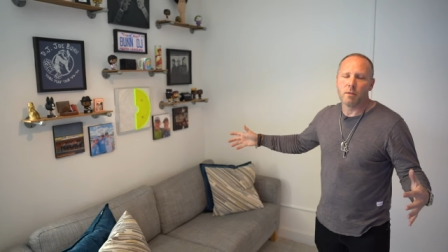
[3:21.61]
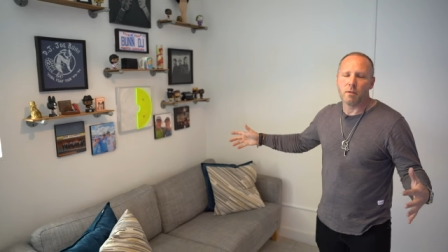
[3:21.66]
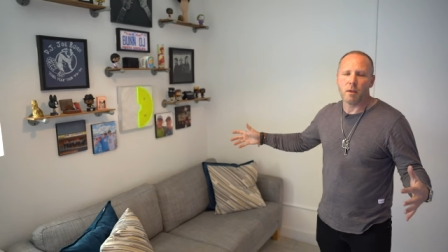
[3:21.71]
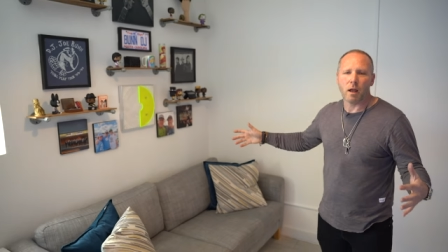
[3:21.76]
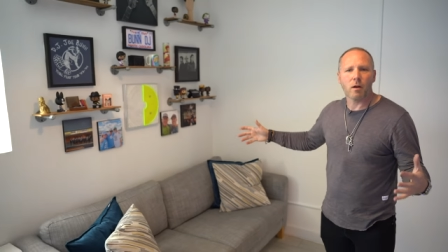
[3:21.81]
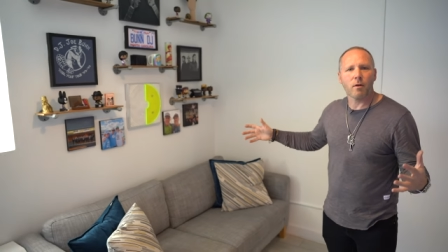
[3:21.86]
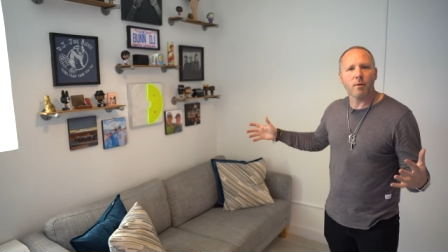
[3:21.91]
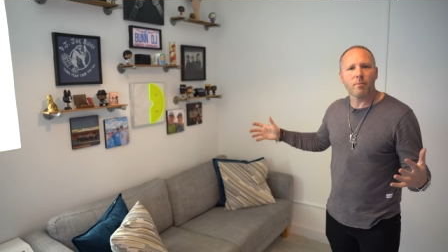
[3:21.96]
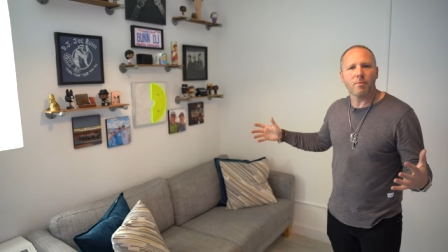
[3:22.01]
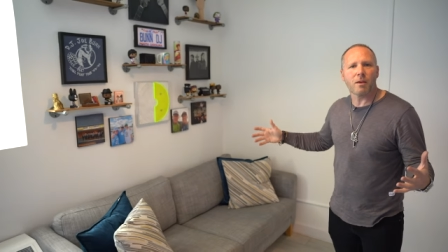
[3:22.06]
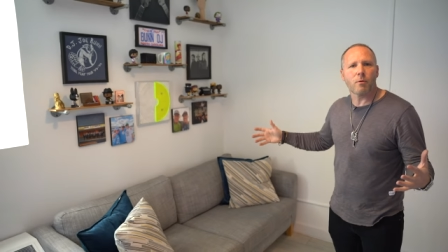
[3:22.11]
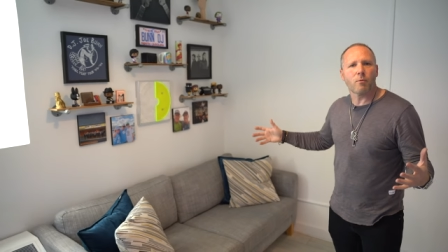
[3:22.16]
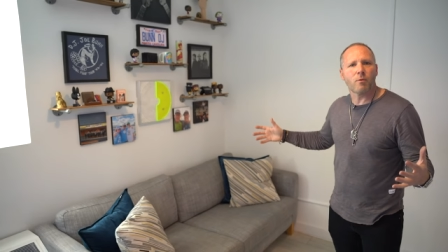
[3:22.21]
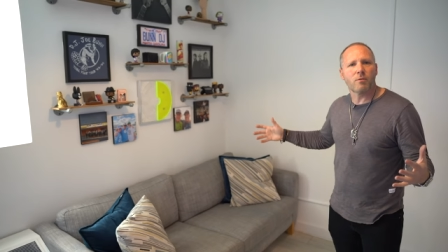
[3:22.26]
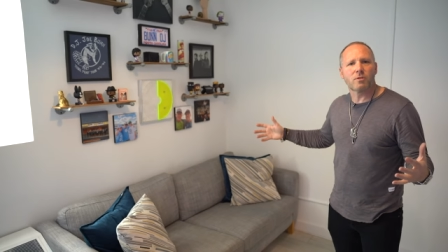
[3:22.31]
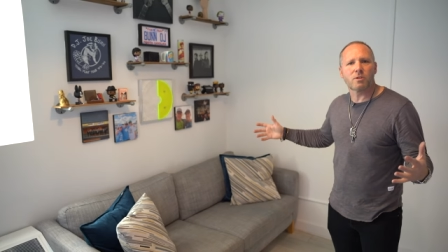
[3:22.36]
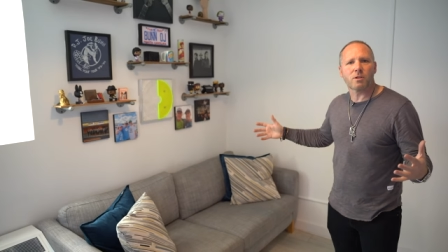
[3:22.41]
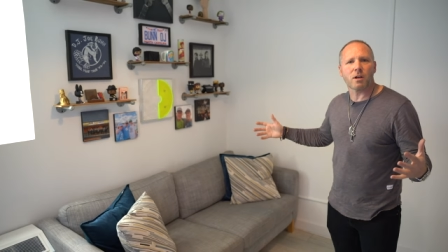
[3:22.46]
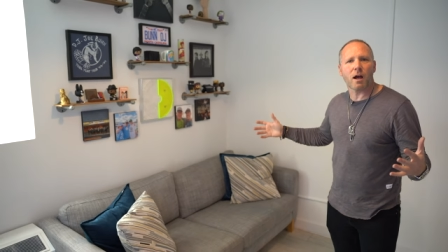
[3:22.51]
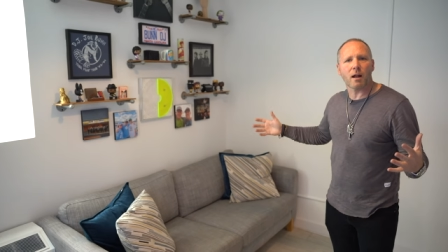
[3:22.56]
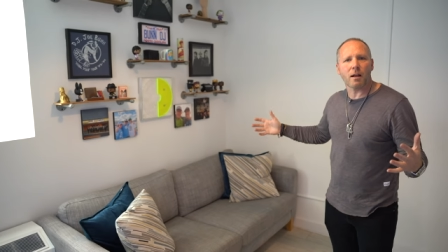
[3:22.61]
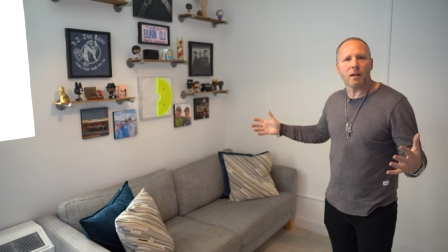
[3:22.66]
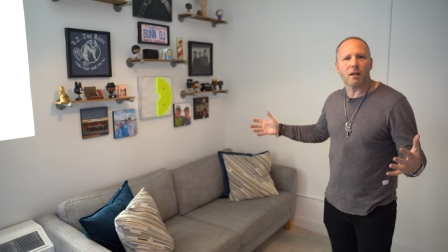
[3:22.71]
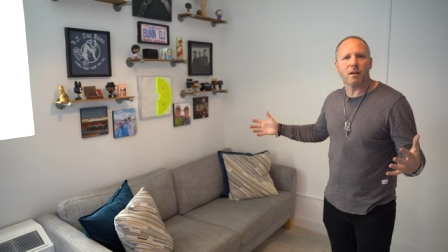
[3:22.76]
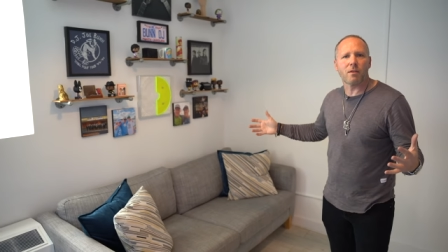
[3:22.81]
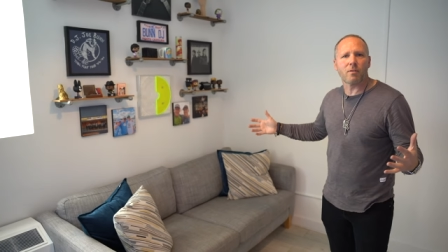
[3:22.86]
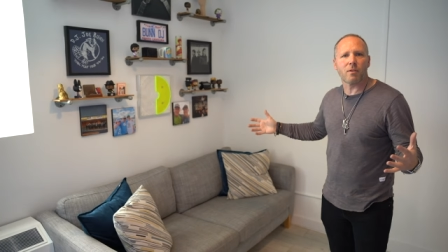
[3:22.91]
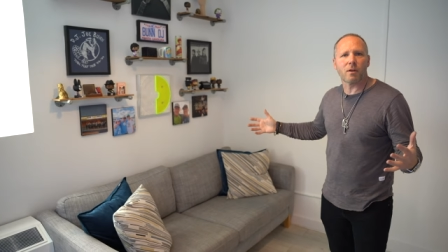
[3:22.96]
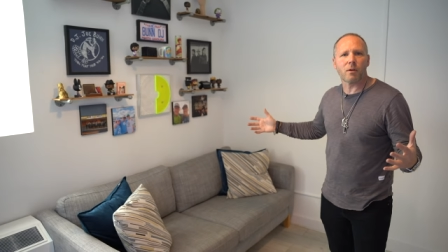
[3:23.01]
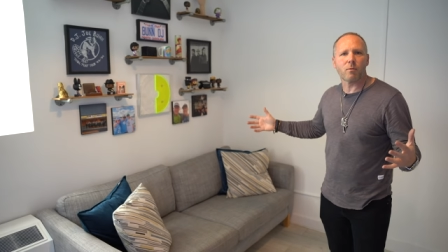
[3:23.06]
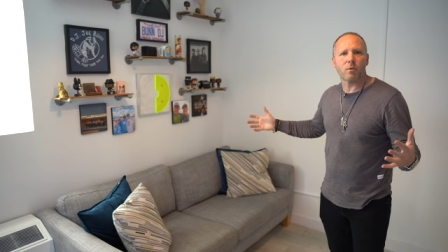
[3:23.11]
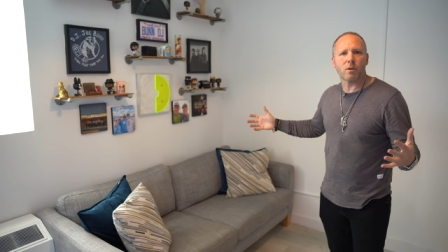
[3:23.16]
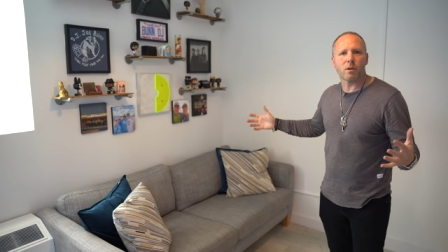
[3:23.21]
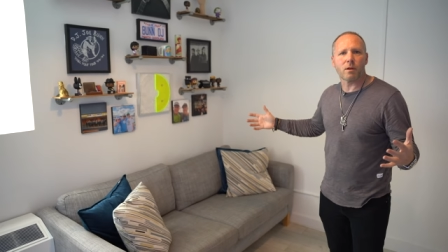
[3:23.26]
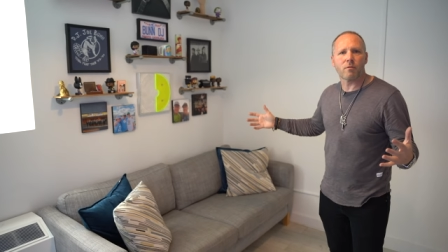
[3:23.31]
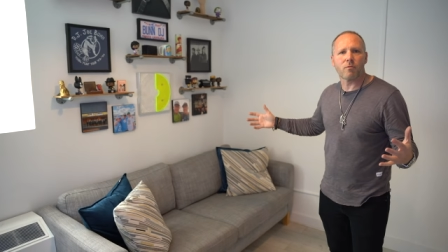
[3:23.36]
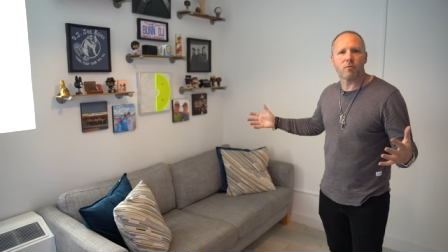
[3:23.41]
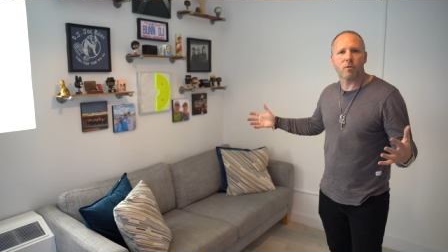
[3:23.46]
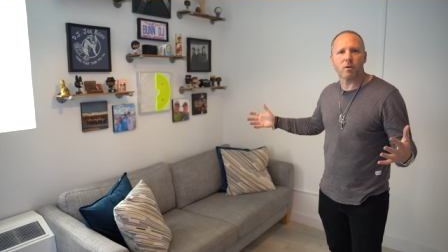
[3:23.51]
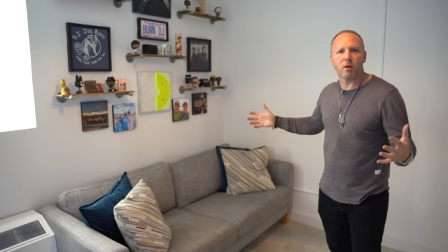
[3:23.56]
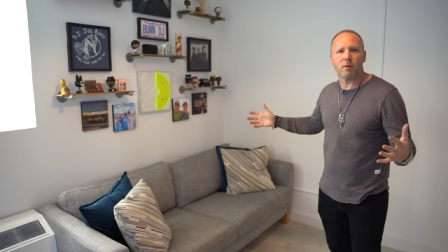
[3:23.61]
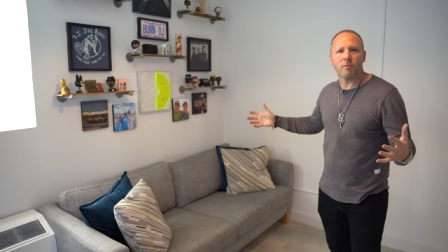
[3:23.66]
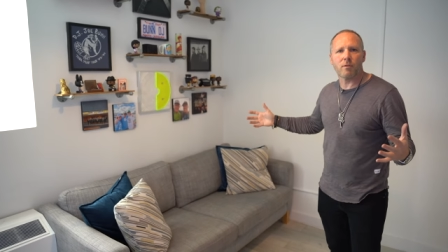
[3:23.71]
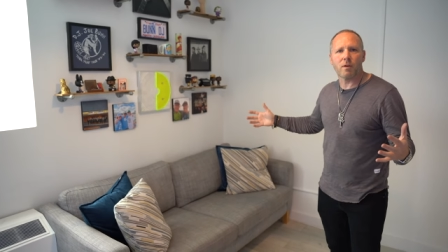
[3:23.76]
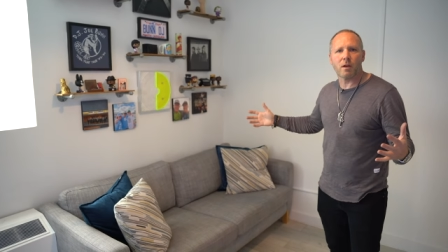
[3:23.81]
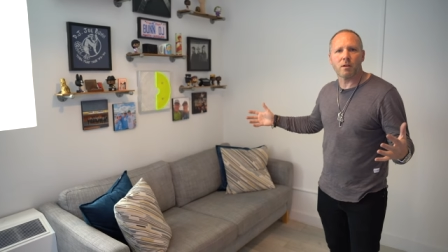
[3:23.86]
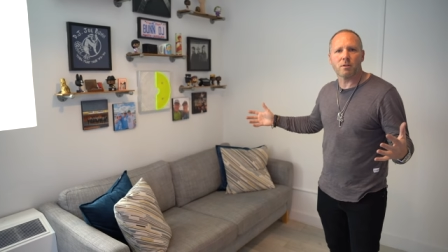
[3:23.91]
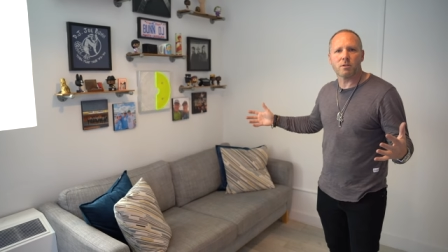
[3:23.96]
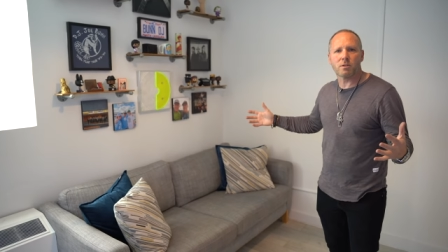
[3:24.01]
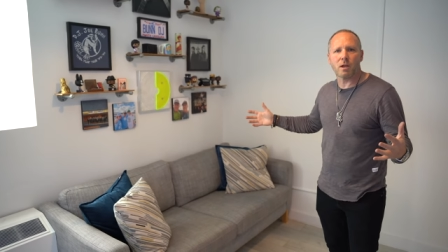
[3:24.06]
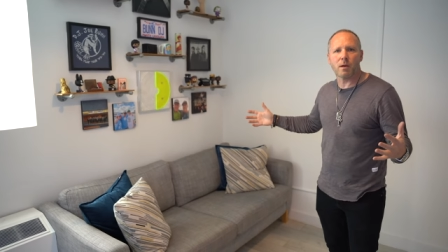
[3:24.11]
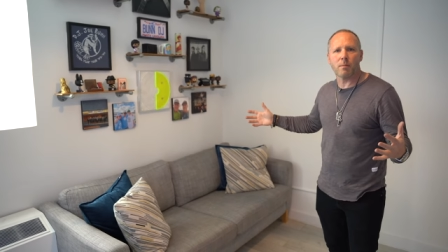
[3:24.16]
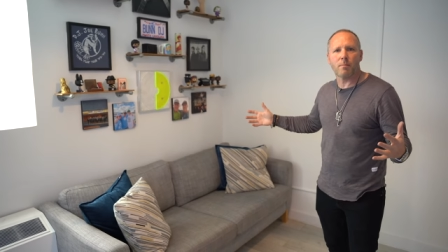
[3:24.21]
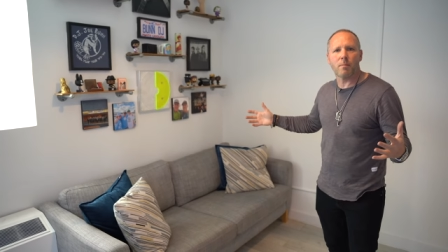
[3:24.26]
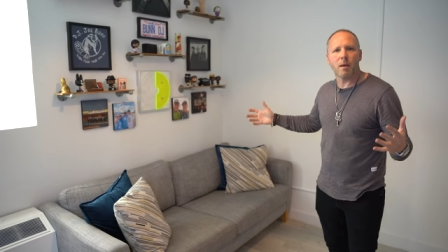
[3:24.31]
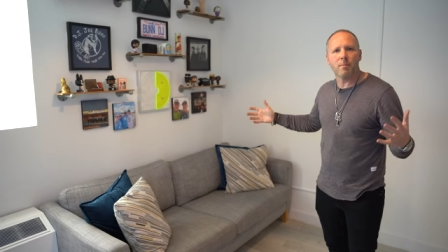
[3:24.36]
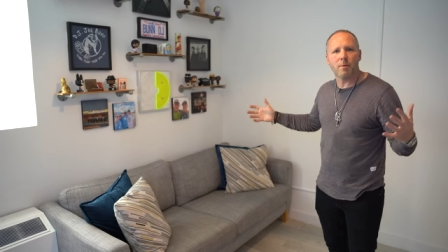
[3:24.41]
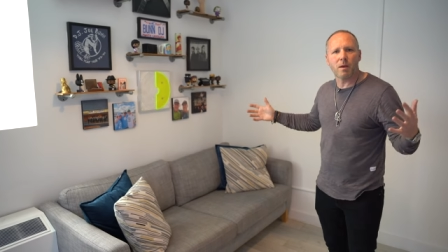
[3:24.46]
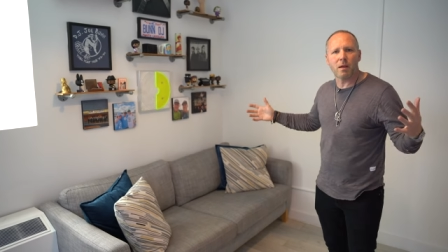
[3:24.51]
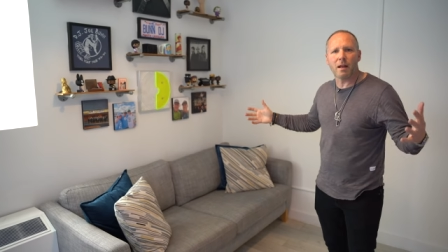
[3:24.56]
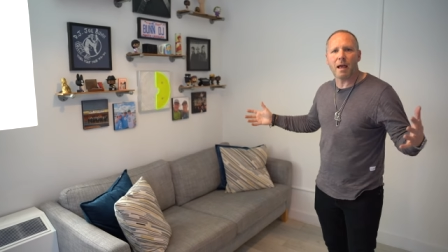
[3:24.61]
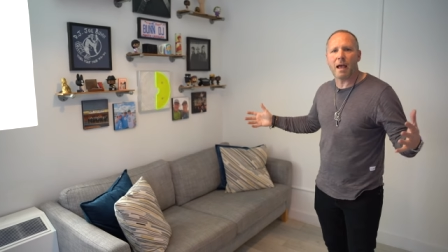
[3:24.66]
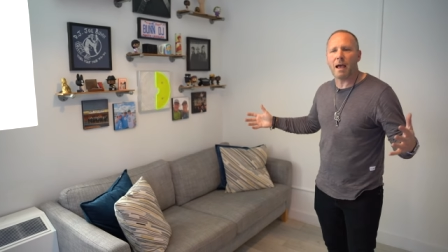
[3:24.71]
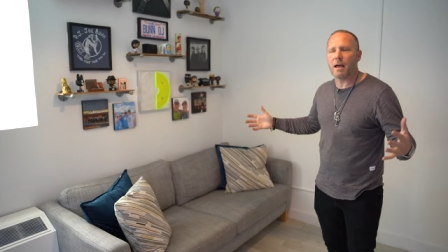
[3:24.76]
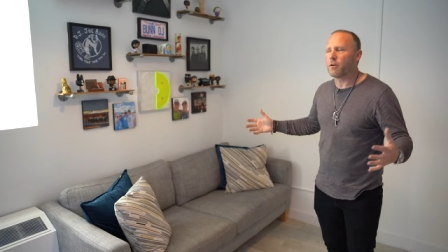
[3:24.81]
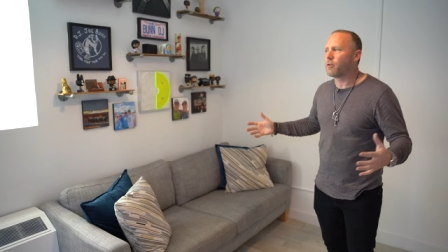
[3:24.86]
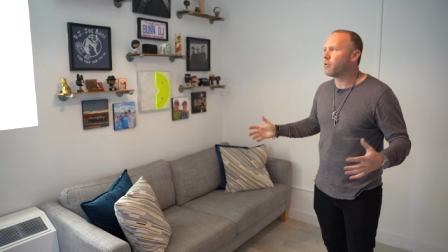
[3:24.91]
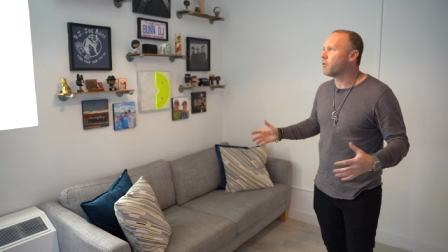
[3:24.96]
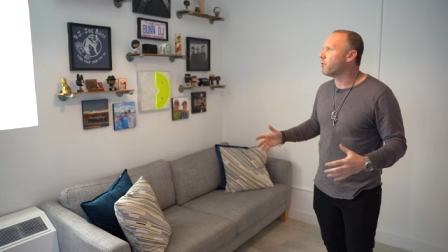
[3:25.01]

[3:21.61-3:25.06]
Now, I don't even think we've shot anything really in front of yet, Jeb, maybe an ad or